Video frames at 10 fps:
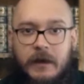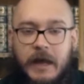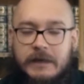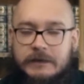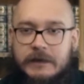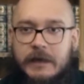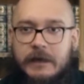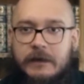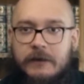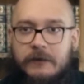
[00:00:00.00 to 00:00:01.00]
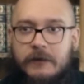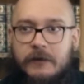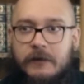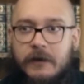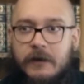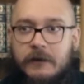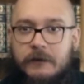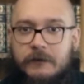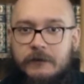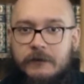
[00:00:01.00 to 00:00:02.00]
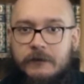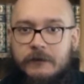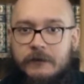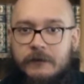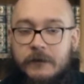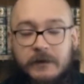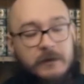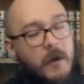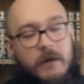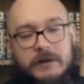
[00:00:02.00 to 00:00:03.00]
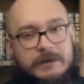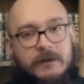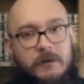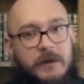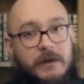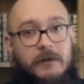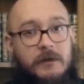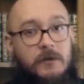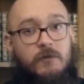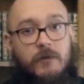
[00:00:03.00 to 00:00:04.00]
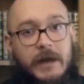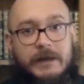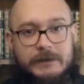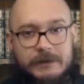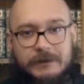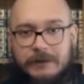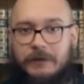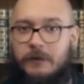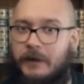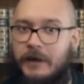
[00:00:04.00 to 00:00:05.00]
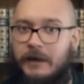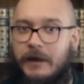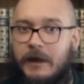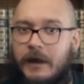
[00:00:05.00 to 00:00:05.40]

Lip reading: as they can differ from the smallest little bit to the greatest little bit.